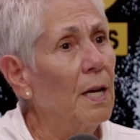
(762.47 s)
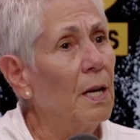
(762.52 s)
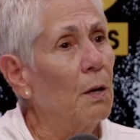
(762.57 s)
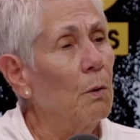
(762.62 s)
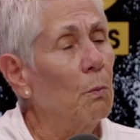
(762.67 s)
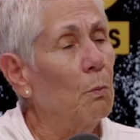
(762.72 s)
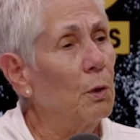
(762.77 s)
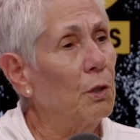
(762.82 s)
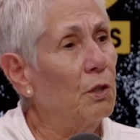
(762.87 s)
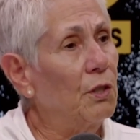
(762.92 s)

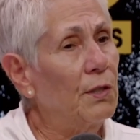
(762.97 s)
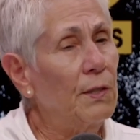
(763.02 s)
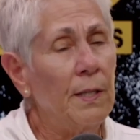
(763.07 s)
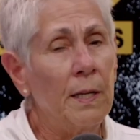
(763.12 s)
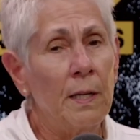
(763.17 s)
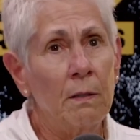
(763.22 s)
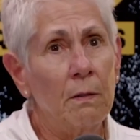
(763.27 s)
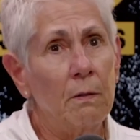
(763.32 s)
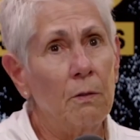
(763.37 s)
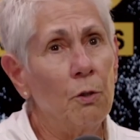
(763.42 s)
which
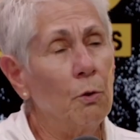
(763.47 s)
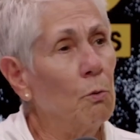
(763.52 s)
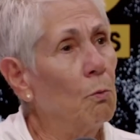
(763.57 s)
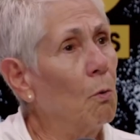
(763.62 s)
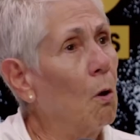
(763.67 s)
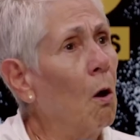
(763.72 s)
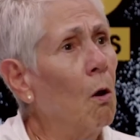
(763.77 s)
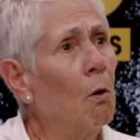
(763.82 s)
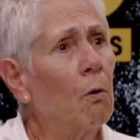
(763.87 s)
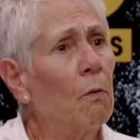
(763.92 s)
sent you
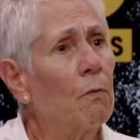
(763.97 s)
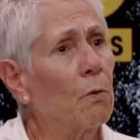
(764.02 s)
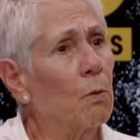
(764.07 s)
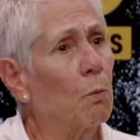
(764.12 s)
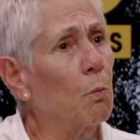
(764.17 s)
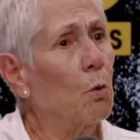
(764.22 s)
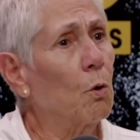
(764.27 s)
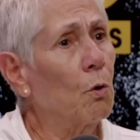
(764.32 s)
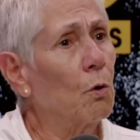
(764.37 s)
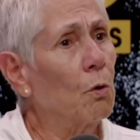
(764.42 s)
all over the
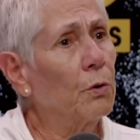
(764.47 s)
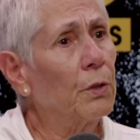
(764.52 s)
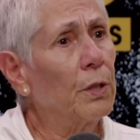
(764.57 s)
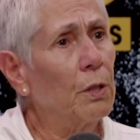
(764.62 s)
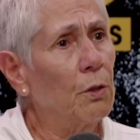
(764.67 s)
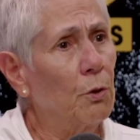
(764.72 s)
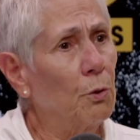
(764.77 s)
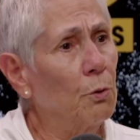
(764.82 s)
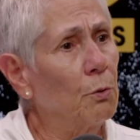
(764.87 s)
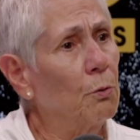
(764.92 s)
world
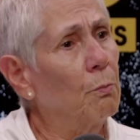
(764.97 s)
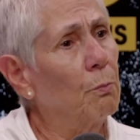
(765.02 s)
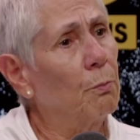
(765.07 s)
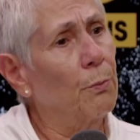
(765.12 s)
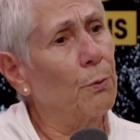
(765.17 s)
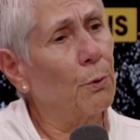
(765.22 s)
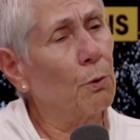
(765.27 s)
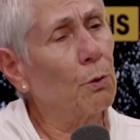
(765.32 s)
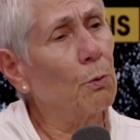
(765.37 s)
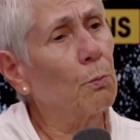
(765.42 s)
into
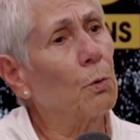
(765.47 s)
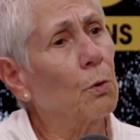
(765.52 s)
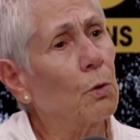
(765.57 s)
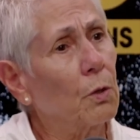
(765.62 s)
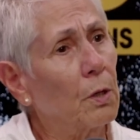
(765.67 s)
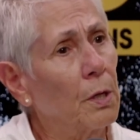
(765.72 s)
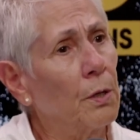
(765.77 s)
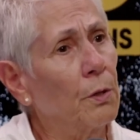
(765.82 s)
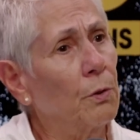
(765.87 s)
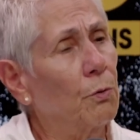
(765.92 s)
third world
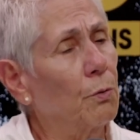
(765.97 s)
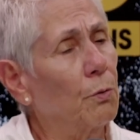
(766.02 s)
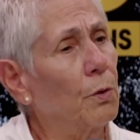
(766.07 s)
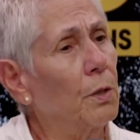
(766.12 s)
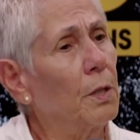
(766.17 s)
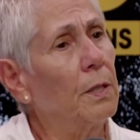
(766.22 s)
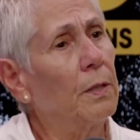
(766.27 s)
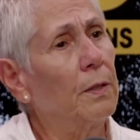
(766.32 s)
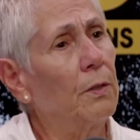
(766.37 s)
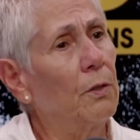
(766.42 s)

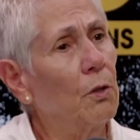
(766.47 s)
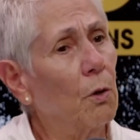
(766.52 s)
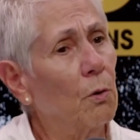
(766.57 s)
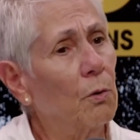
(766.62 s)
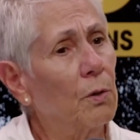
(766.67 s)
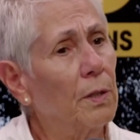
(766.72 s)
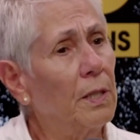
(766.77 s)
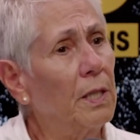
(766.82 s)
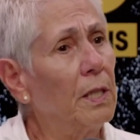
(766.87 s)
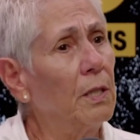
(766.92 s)
countries, you know, to
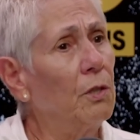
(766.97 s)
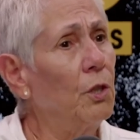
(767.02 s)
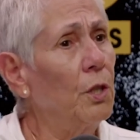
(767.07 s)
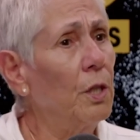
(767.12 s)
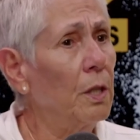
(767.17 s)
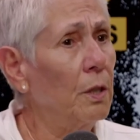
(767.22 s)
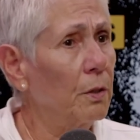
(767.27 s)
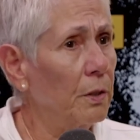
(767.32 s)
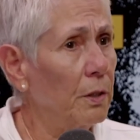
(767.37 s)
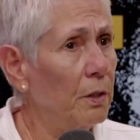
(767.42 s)
teach
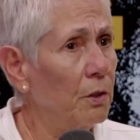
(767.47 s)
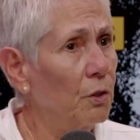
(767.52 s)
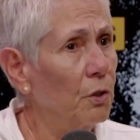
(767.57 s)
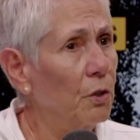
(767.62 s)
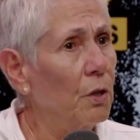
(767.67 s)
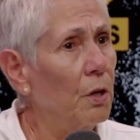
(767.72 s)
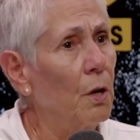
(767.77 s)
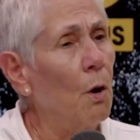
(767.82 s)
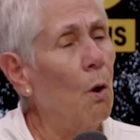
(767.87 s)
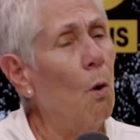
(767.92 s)
English
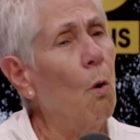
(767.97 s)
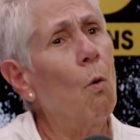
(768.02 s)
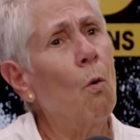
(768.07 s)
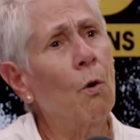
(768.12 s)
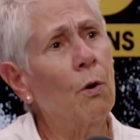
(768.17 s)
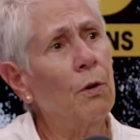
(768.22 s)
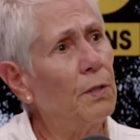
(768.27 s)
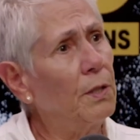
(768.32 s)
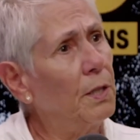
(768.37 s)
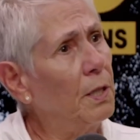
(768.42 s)
or
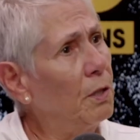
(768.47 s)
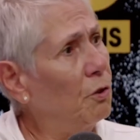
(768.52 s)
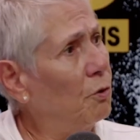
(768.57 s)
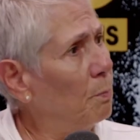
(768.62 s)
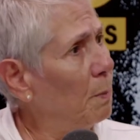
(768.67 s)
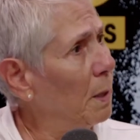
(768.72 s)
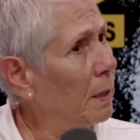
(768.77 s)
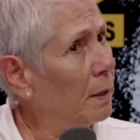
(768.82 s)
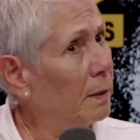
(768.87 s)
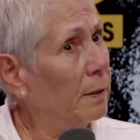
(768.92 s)
to teach
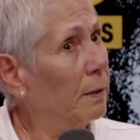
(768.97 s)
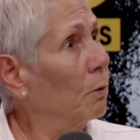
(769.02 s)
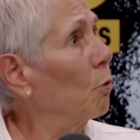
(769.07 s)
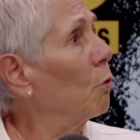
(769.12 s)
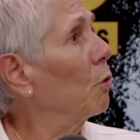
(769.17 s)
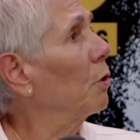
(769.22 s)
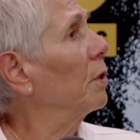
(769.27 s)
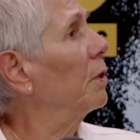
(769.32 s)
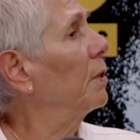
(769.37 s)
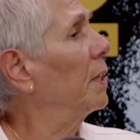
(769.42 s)
medicine
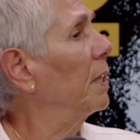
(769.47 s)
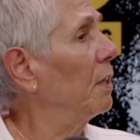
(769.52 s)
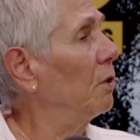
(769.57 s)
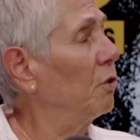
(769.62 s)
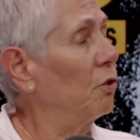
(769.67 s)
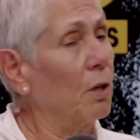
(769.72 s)
or to teach.